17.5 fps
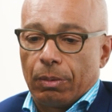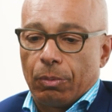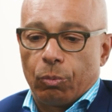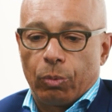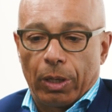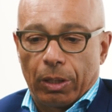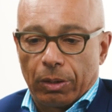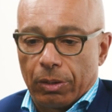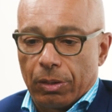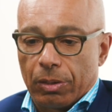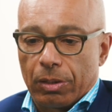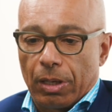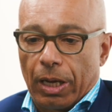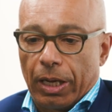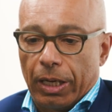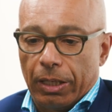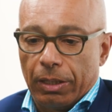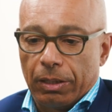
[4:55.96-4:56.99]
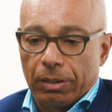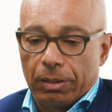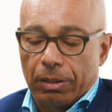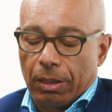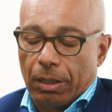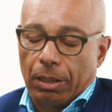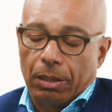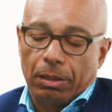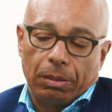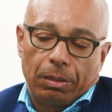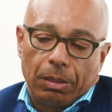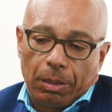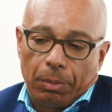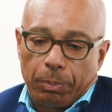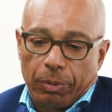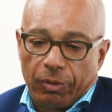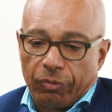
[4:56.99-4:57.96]
well designed
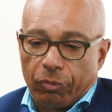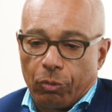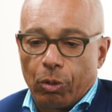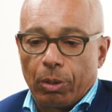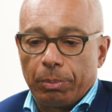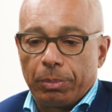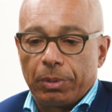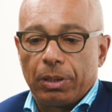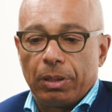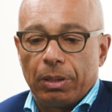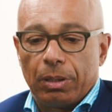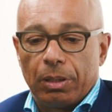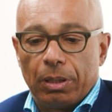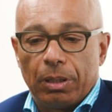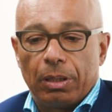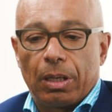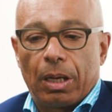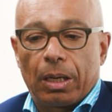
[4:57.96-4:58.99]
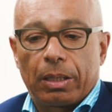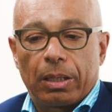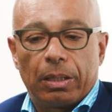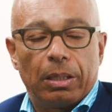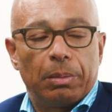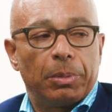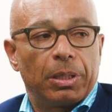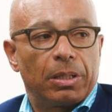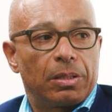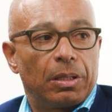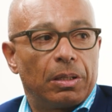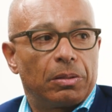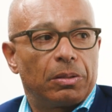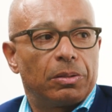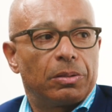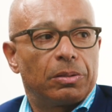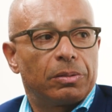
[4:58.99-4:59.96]
and performed in academic
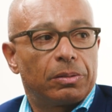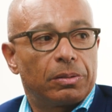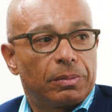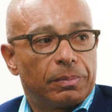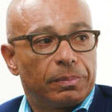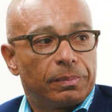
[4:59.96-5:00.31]
centers.